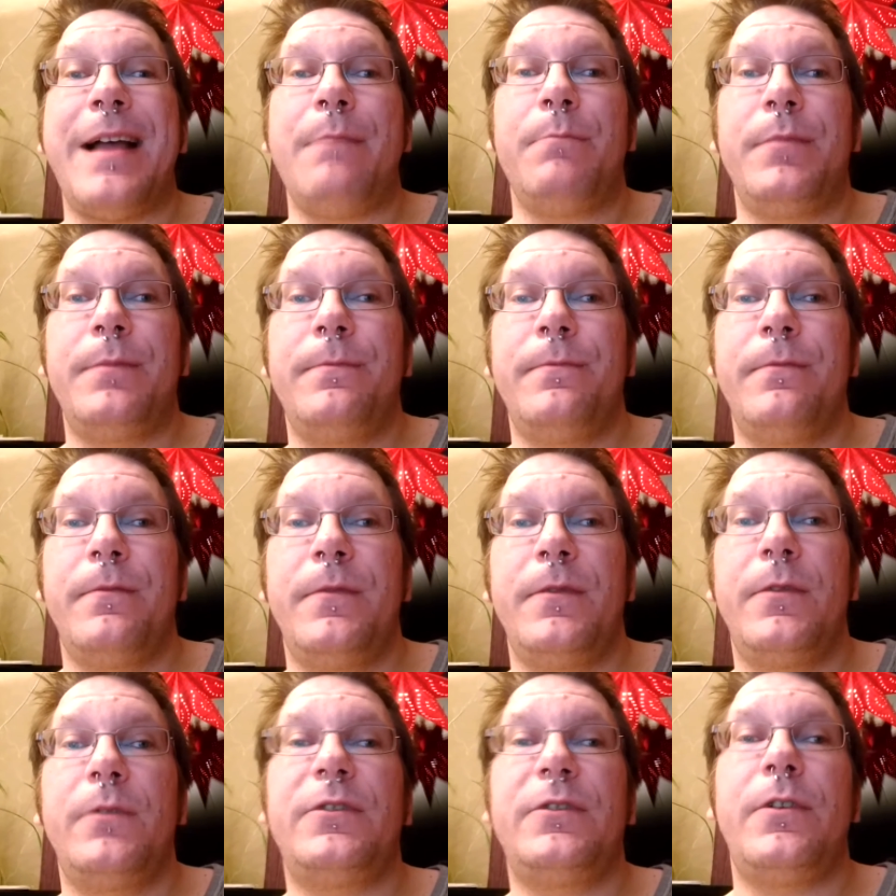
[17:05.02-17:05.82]
amp.
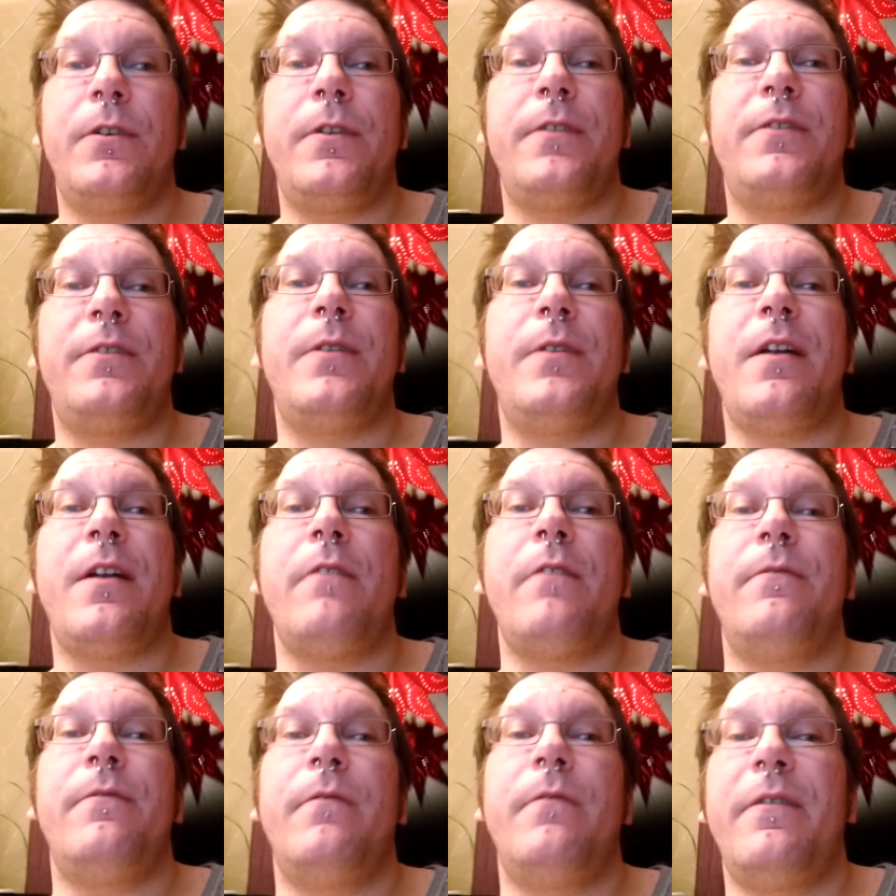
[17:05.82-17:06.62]
Those are the two that
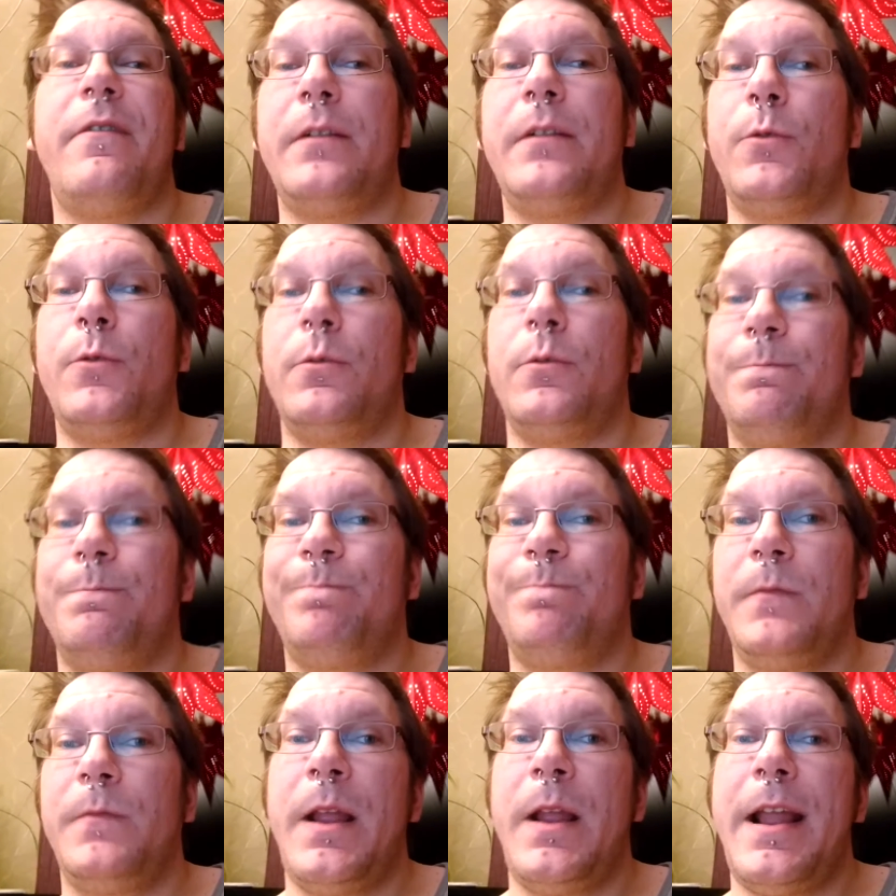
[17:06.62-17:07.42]
are available.
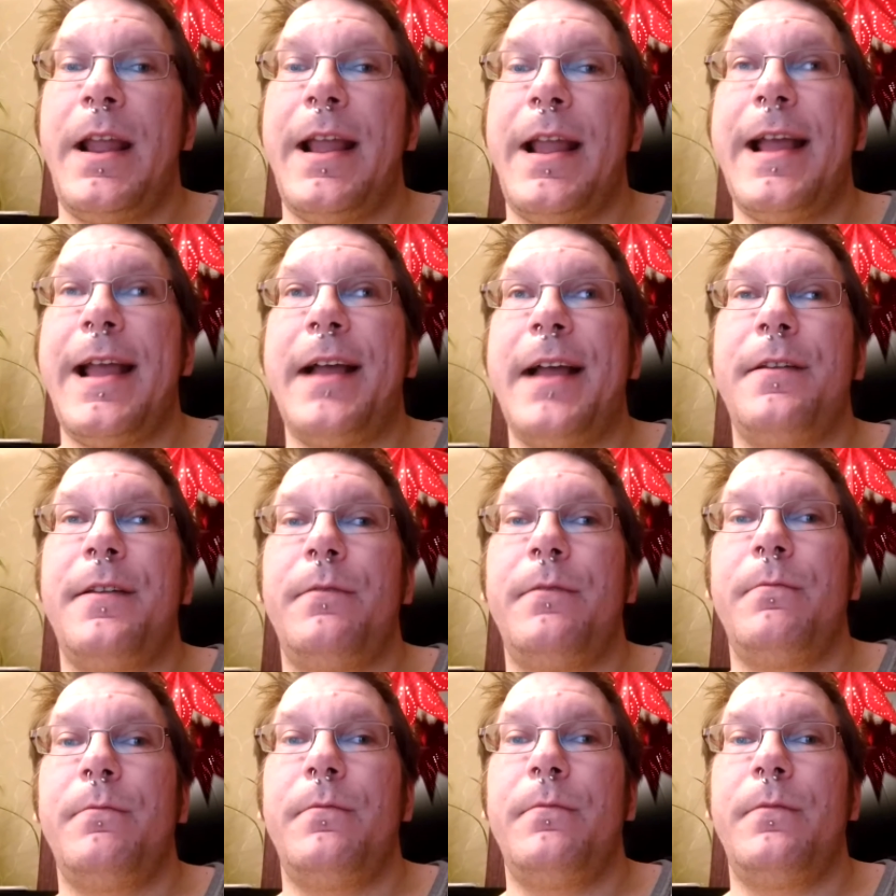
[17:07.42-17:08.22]
And
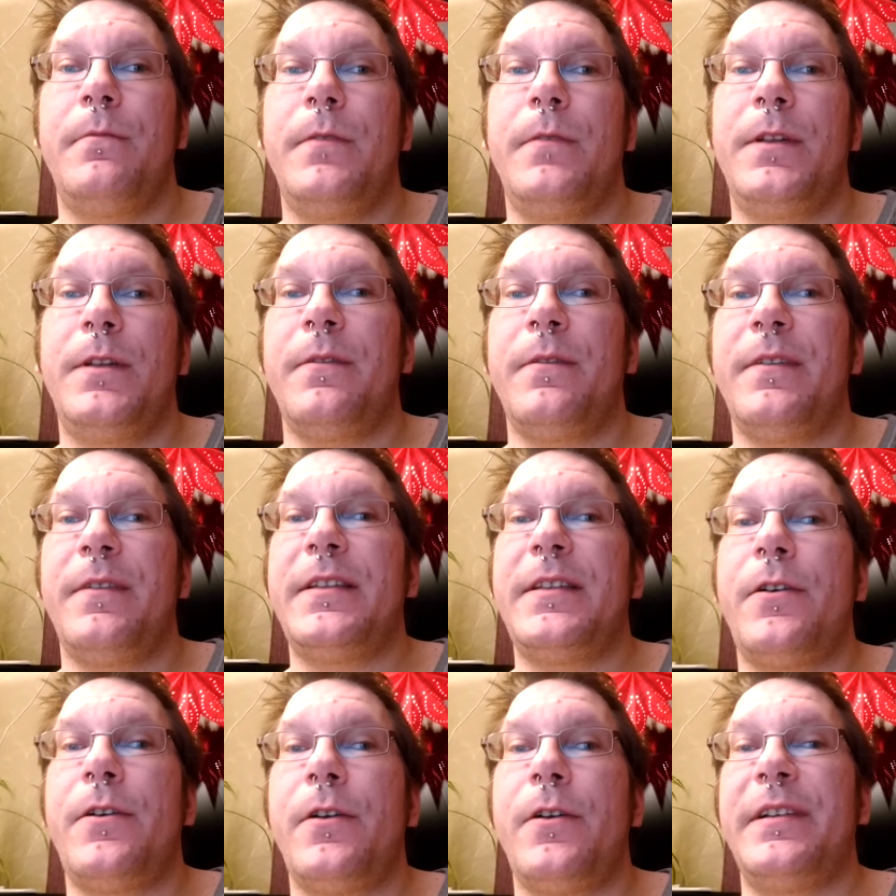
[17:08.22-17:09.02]
and
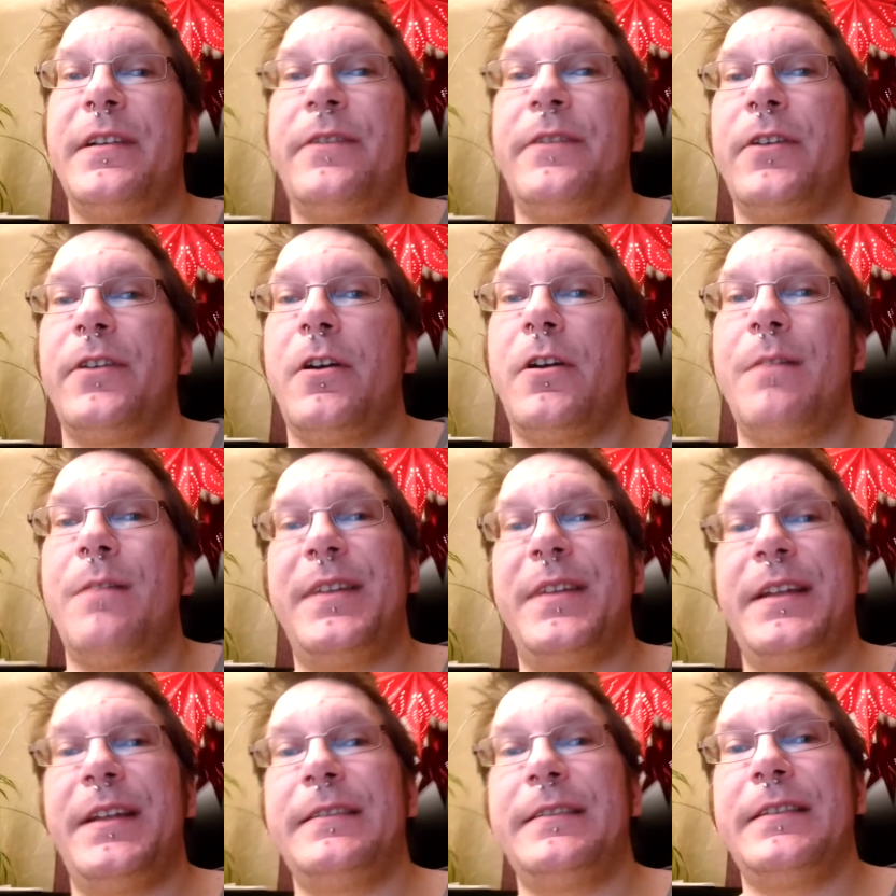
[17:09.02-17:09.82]
then there are different
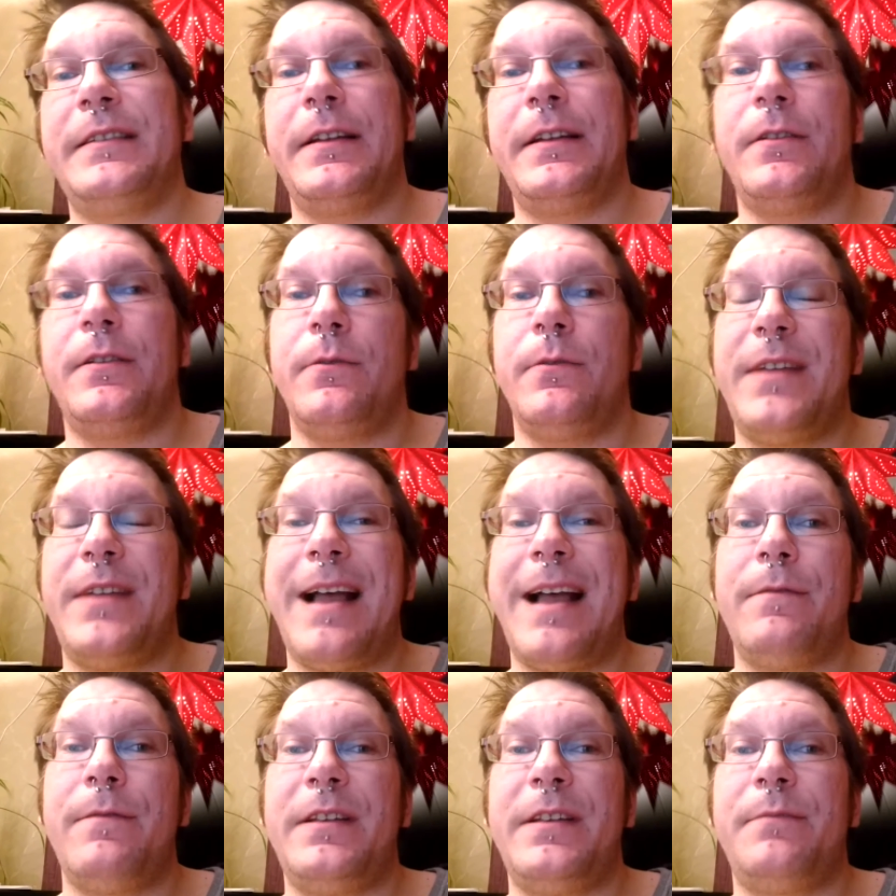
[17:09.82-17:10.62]
companies, and they
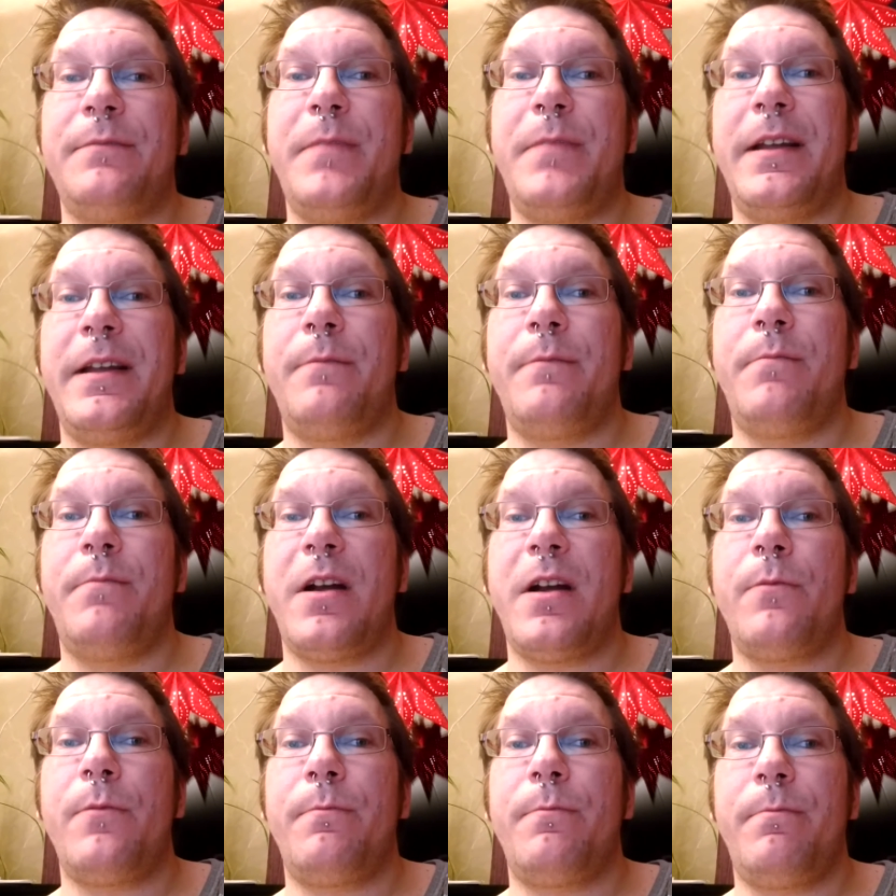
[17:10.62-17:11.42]
have these big
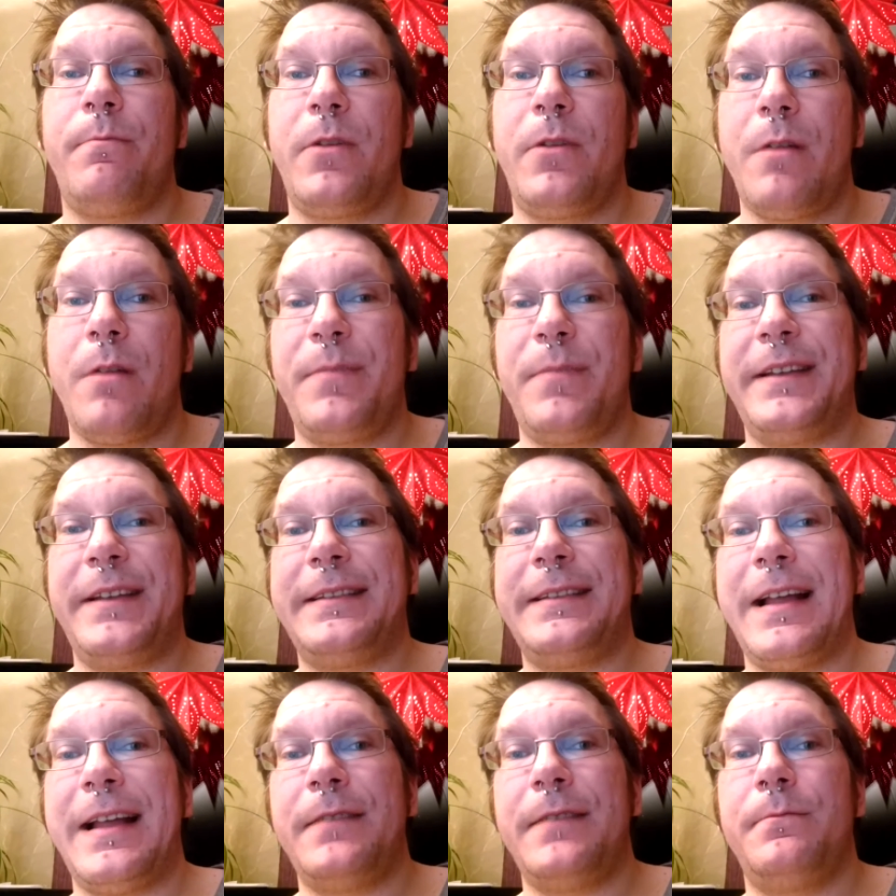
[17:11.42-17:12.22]
power
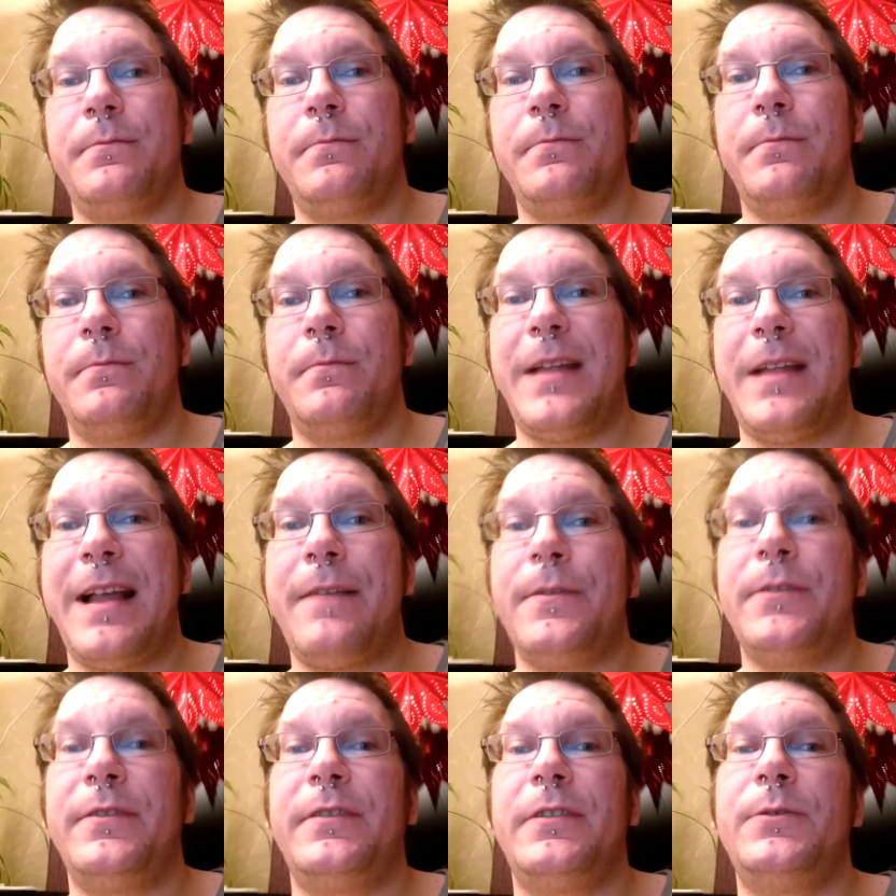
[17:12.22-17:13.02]
companies that
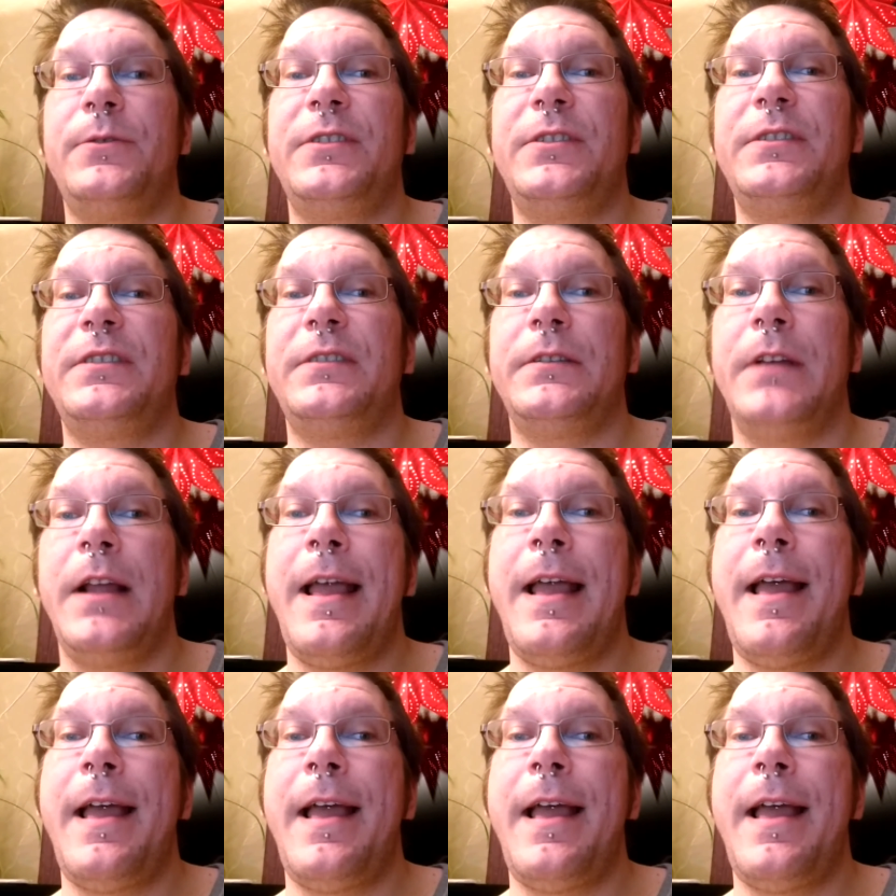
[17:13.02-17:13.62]
have their solutions.